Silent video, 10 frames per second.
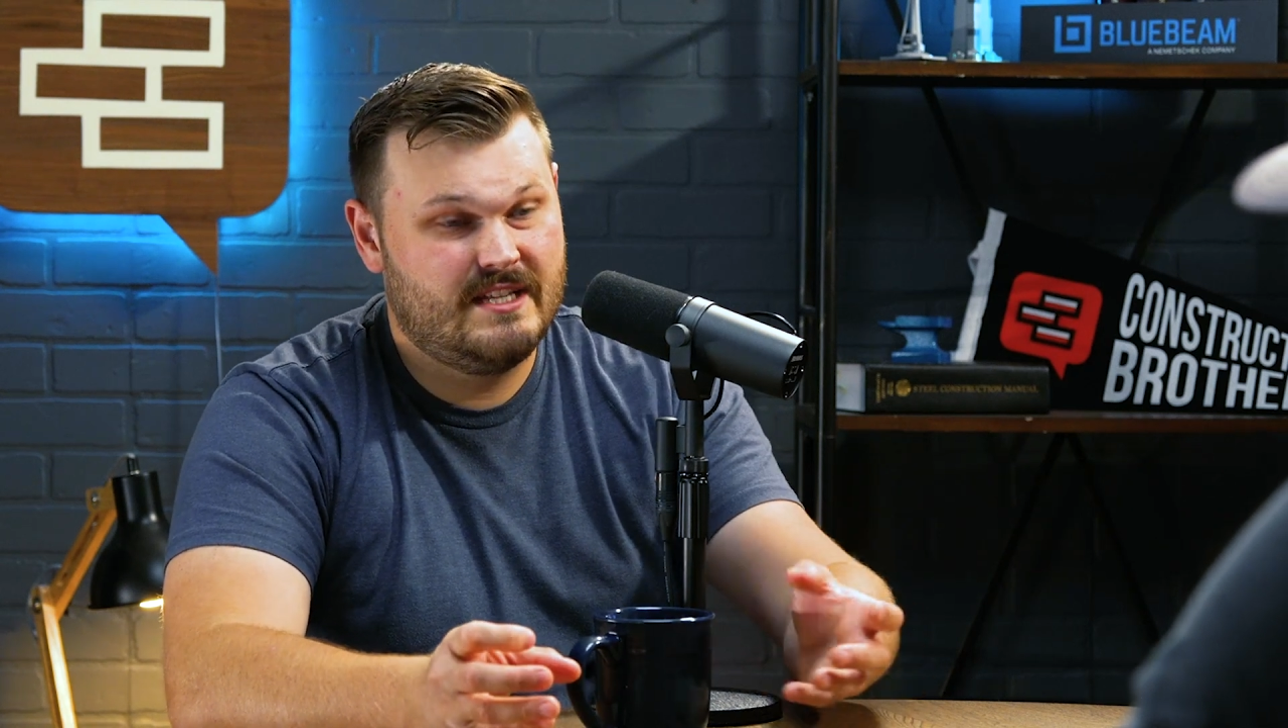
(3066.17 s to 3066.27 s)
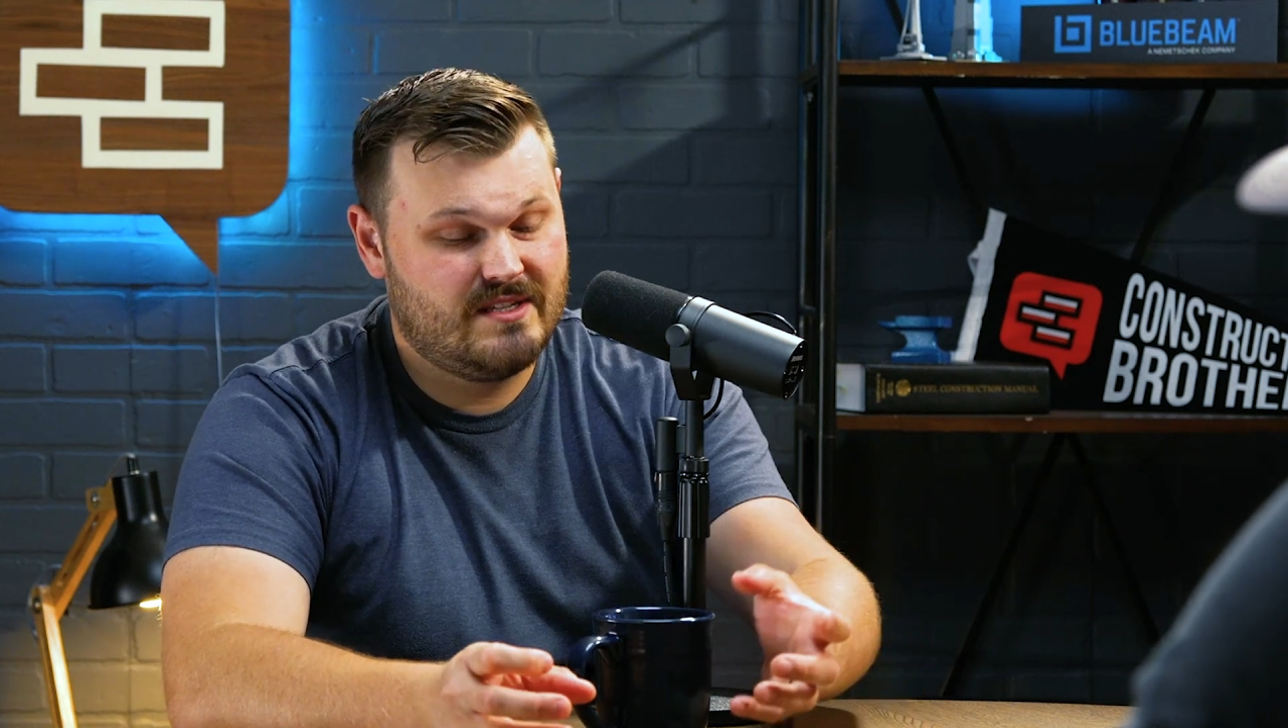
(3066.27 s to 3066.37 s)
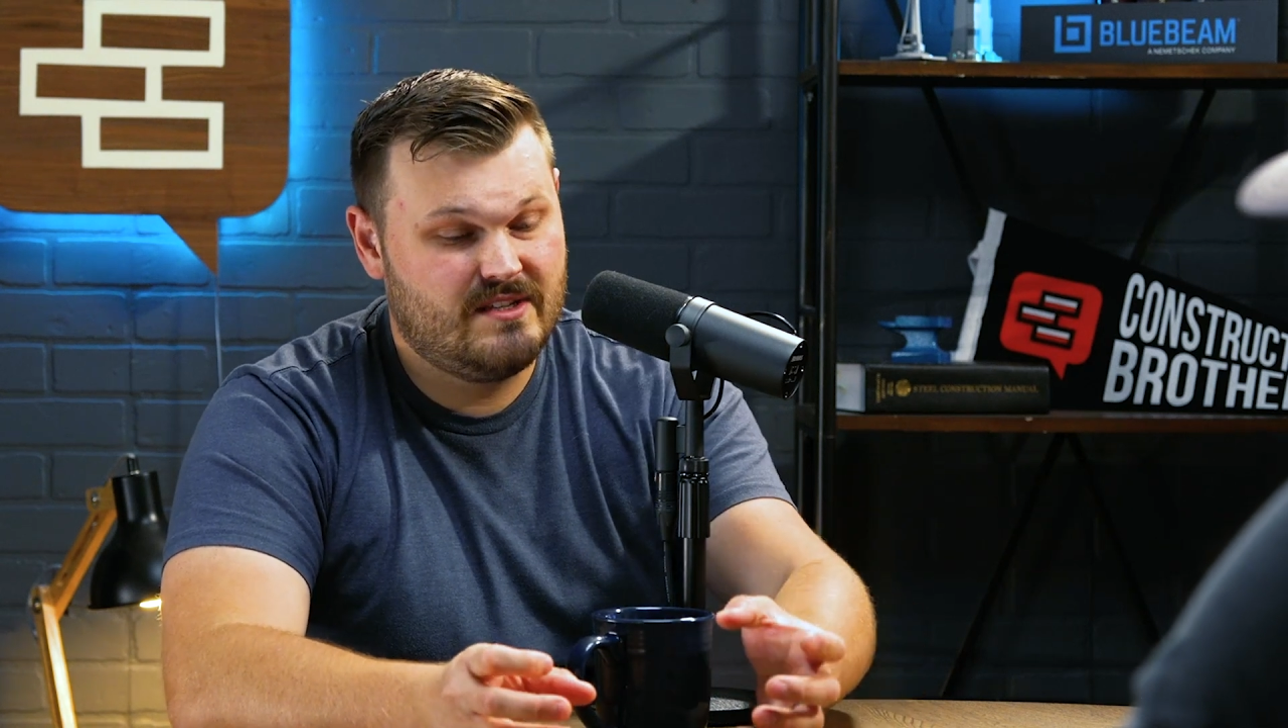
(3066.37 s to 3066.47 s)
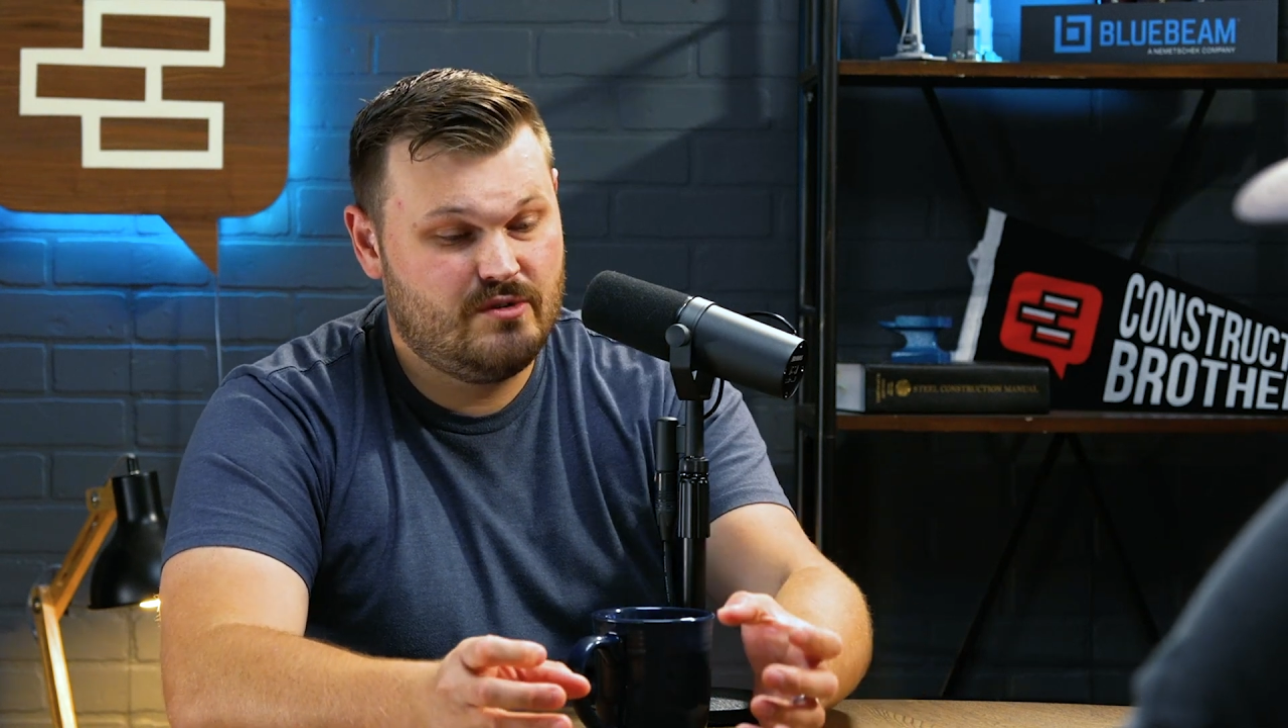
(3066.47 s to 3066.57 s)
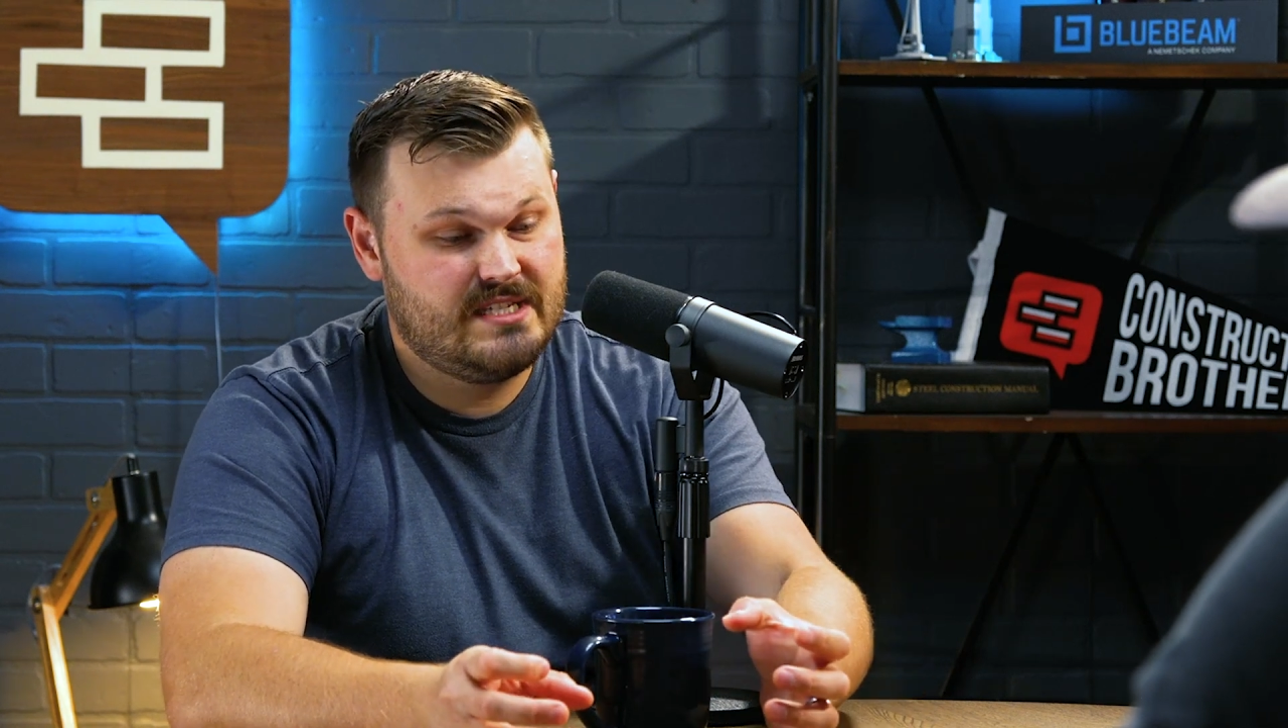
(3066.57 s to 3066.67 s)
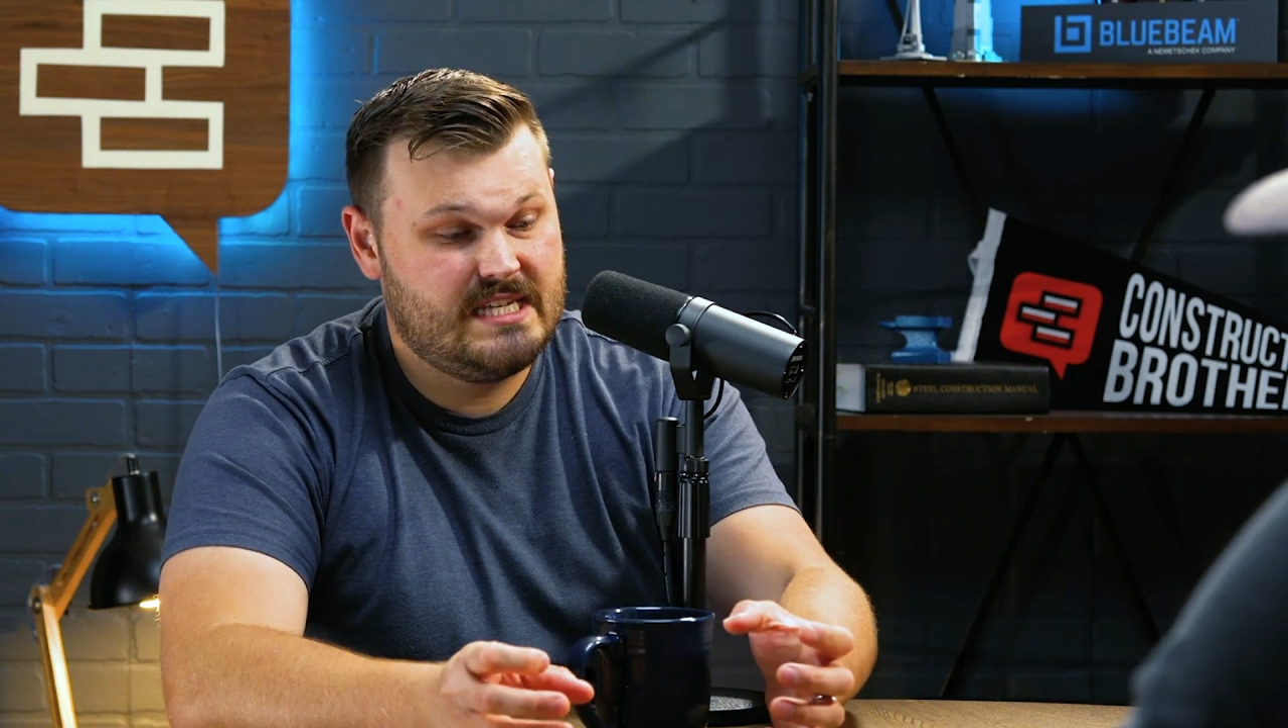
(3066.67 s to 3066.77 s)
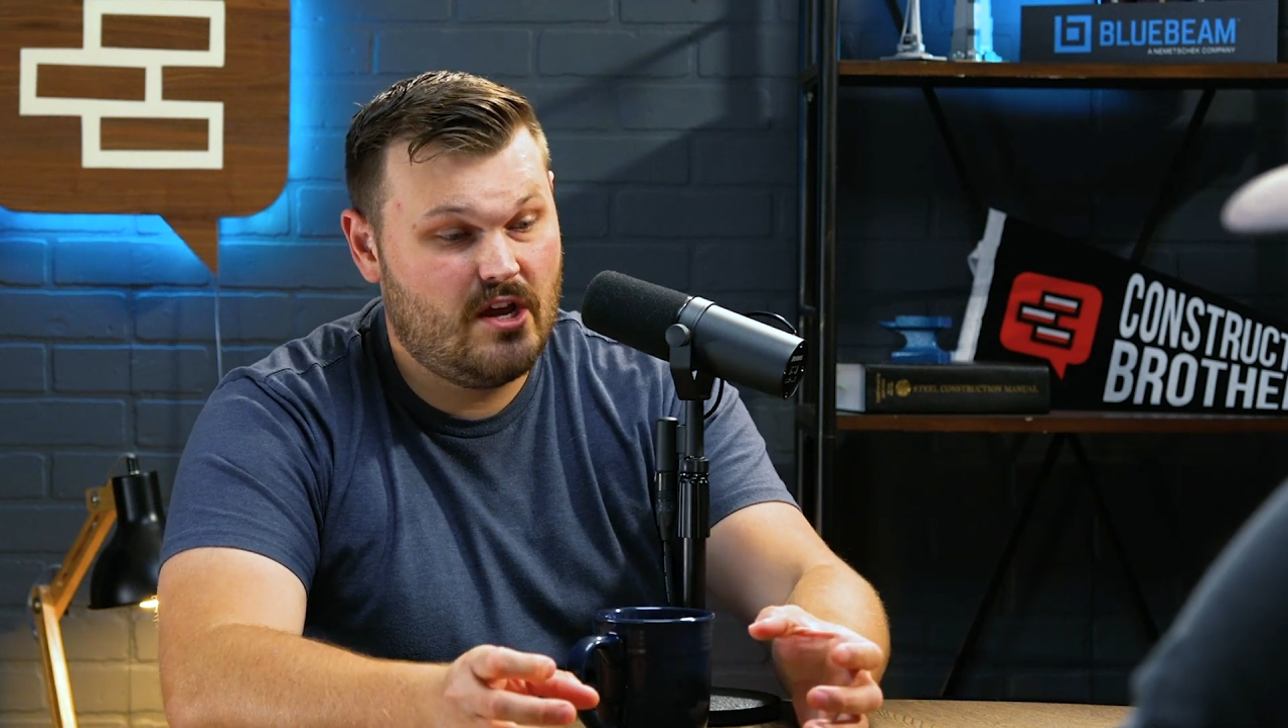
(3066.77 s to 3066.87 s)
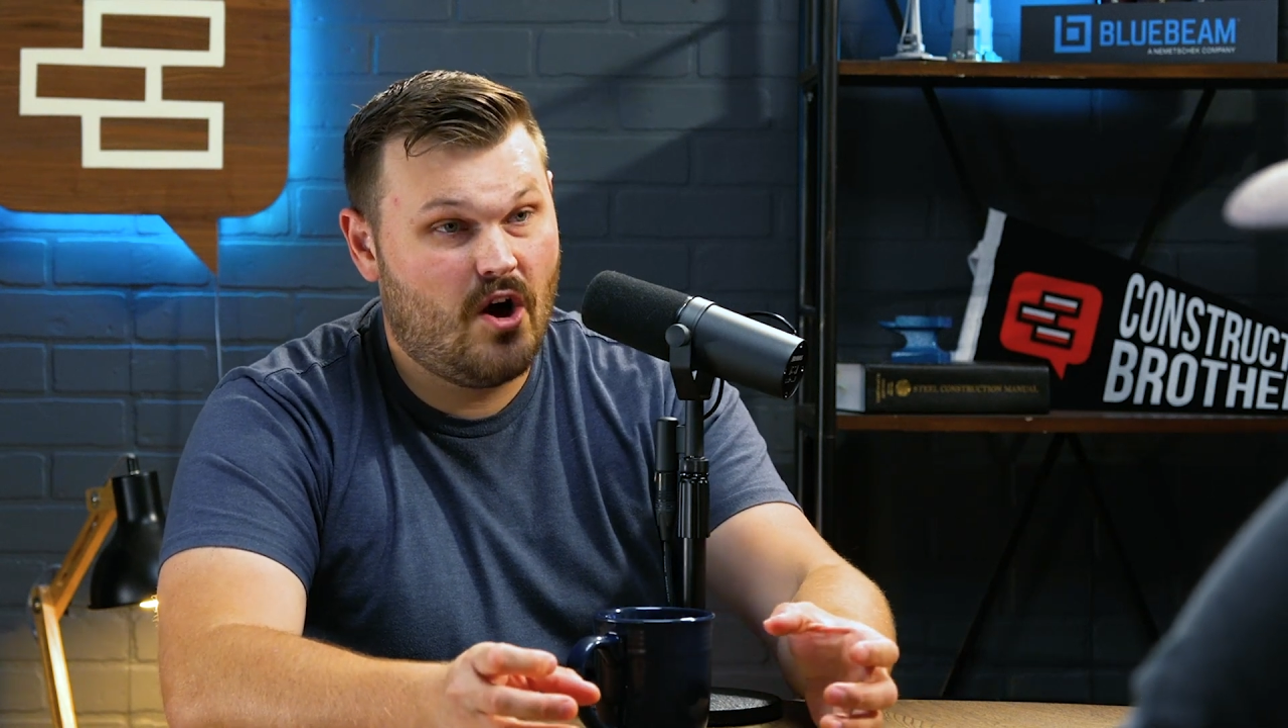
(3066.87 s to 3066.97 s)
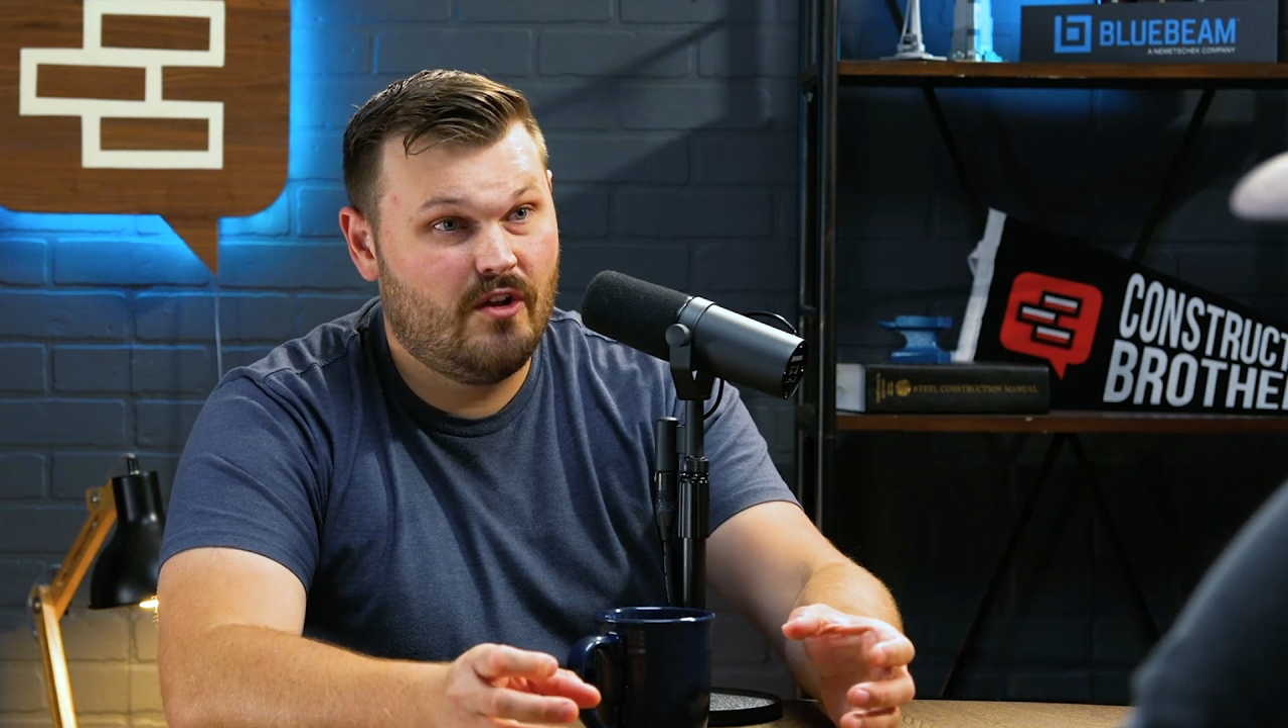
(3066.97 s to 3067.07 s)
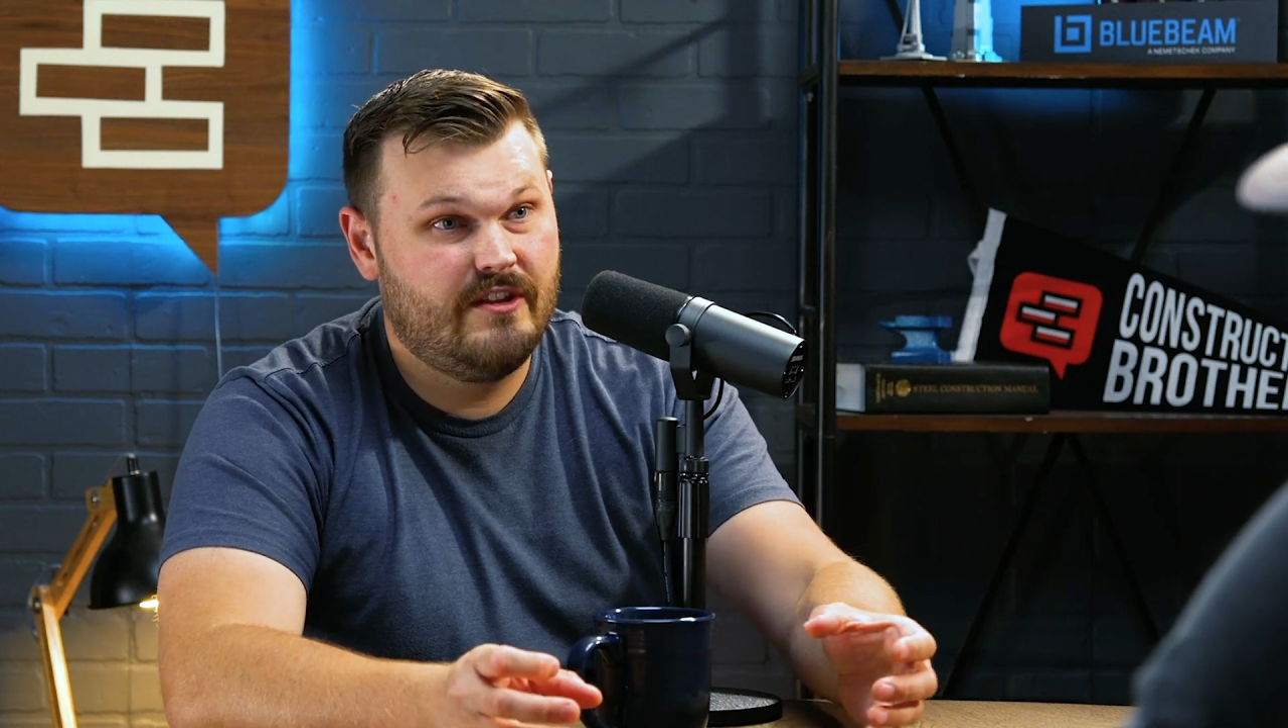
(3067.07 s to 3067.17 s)
and you
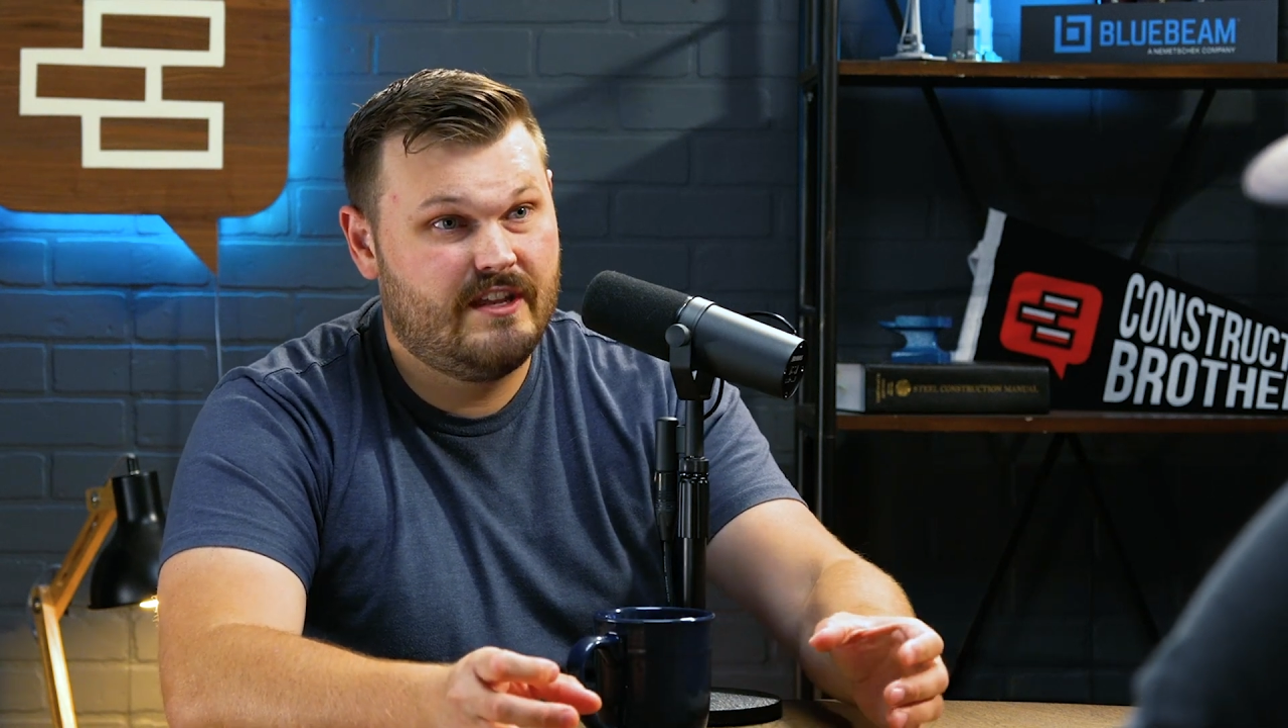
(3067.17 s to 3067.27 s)
see all